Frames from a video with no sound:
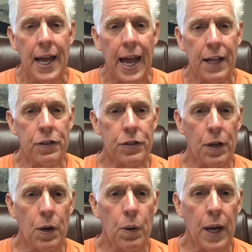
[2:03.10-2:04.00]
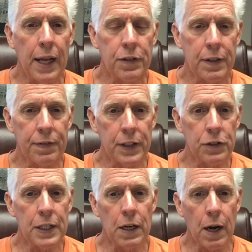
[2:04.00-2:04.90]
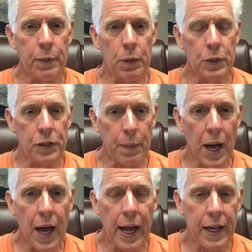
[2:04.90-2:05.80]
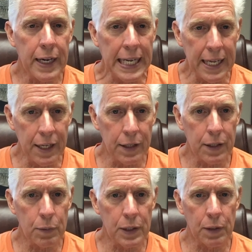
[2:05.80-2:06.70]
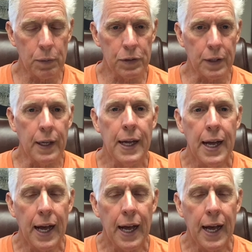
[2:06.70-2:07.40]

And so as the Philistine army was up high on a hill where there was a